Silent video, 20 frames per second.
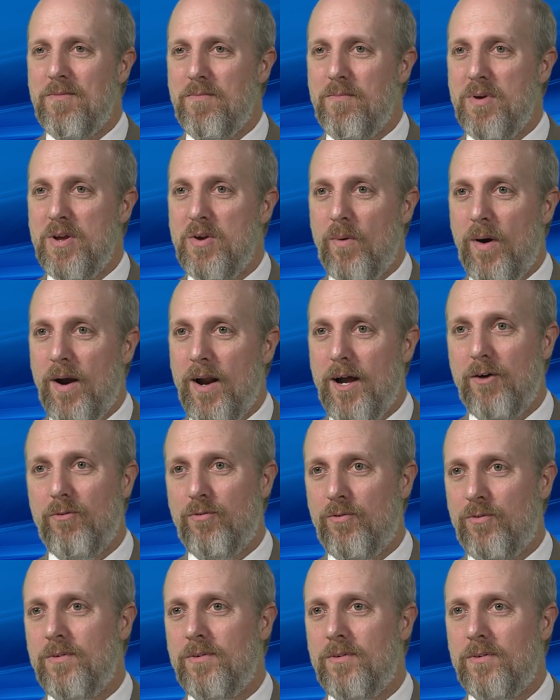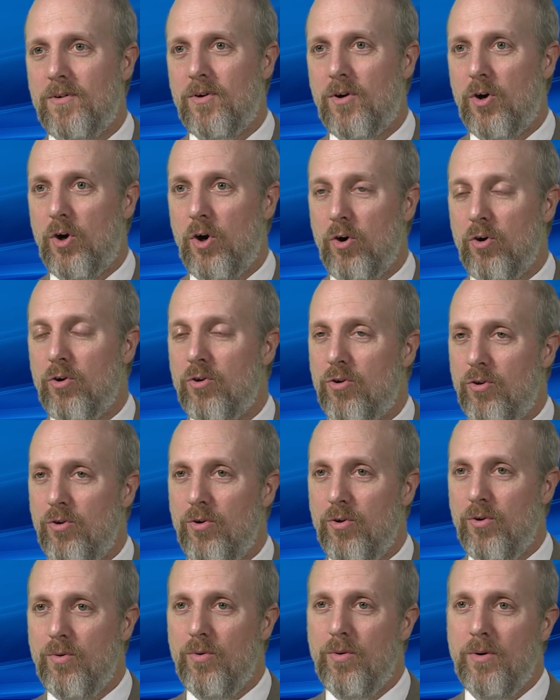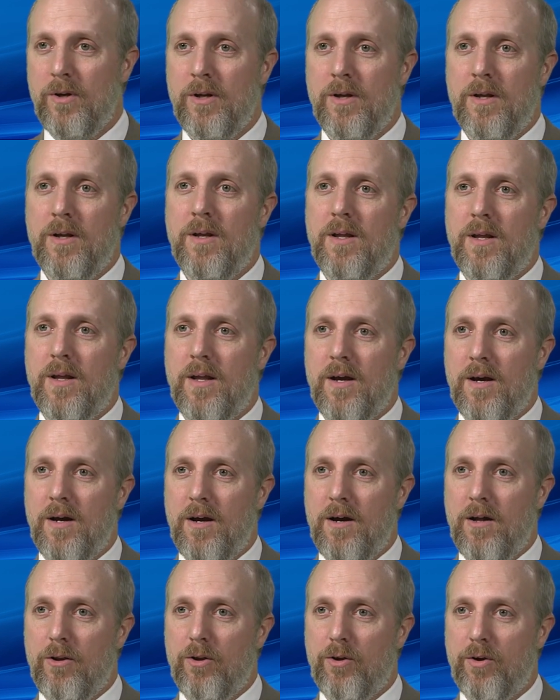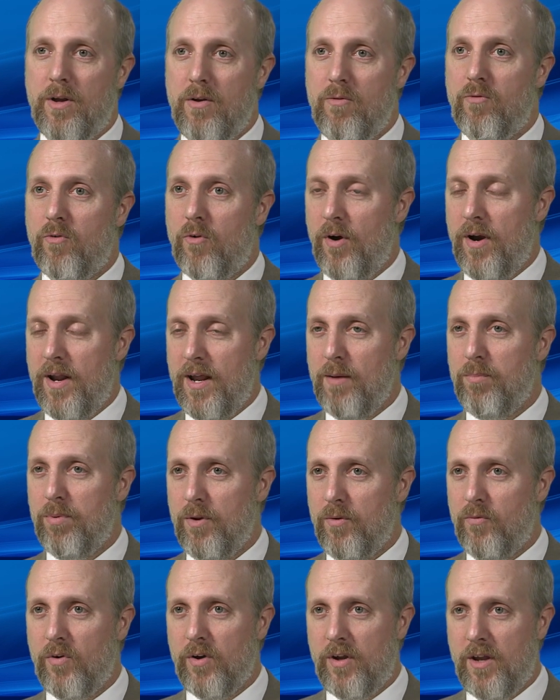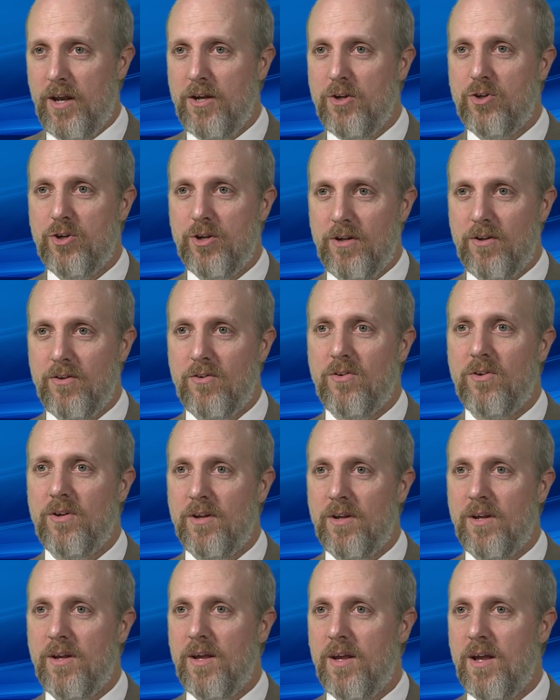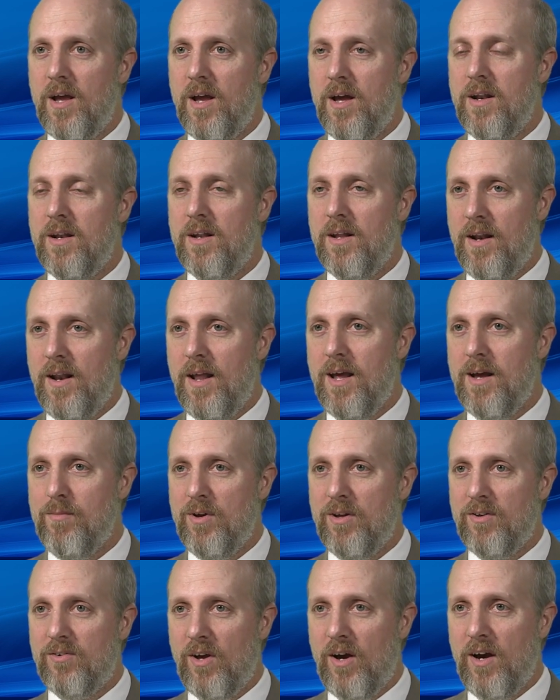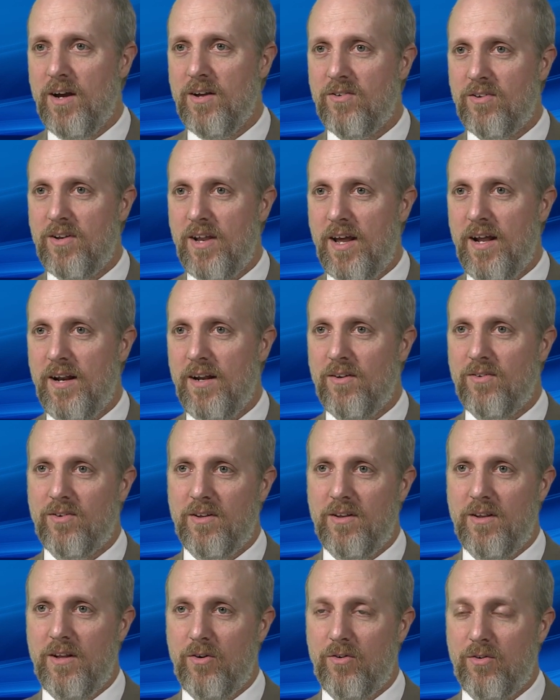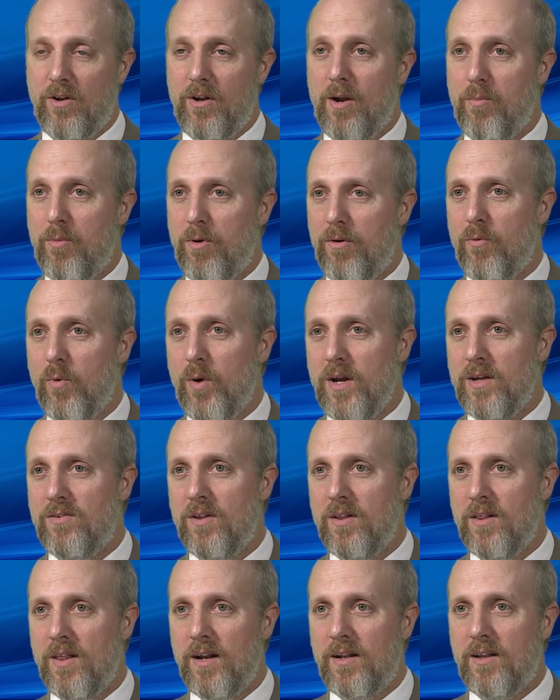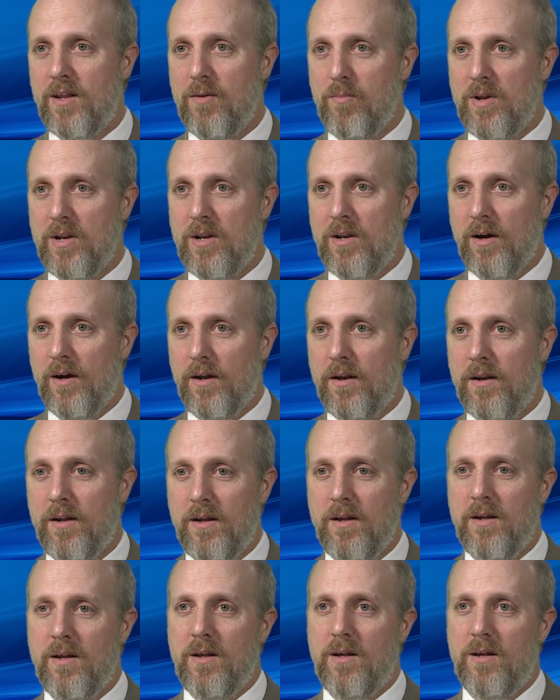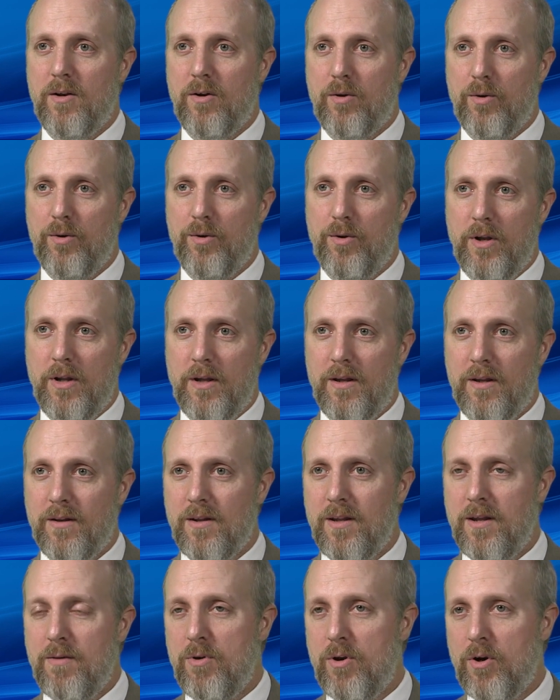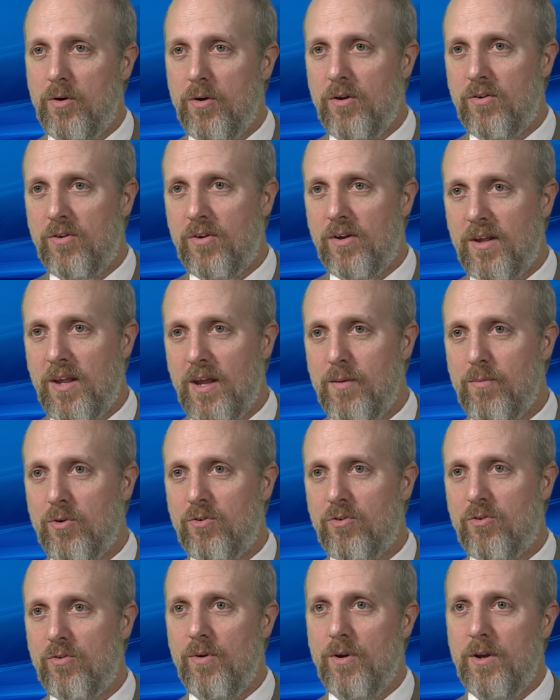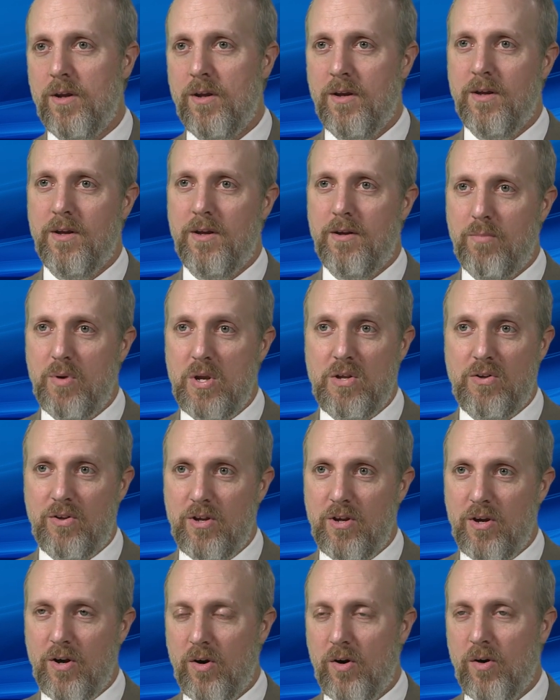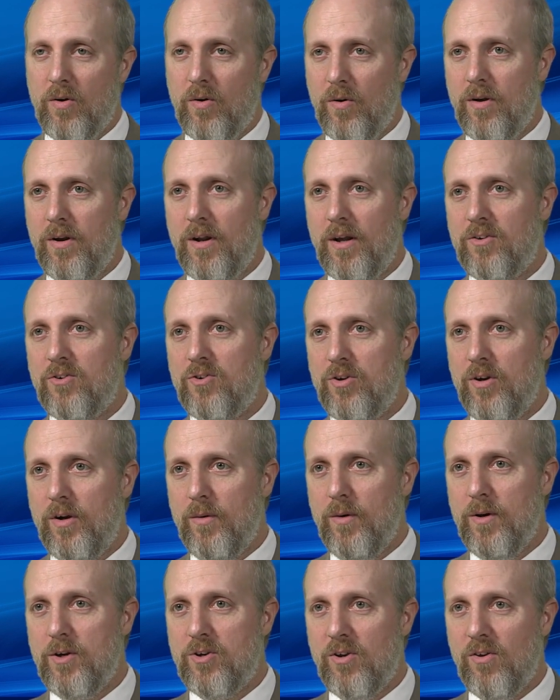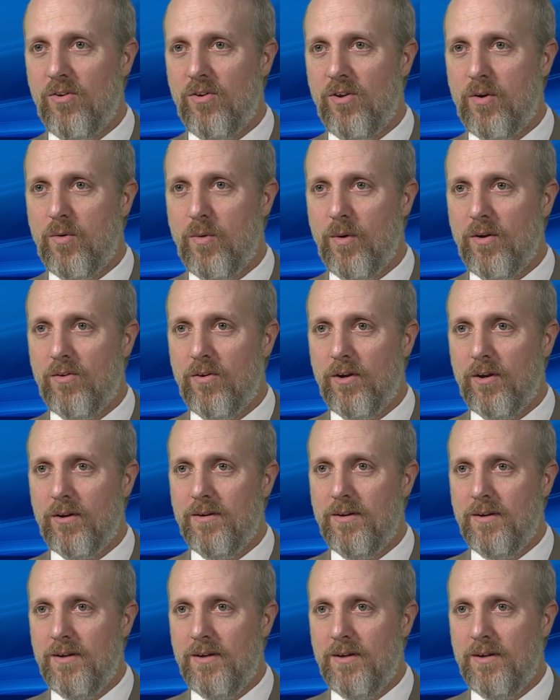BRAF, HER2, uh, looking for amplifications, and an MSI status. And there's a number of ways that that can be done, including immunohistochemistry, PCR or next generation sequencing.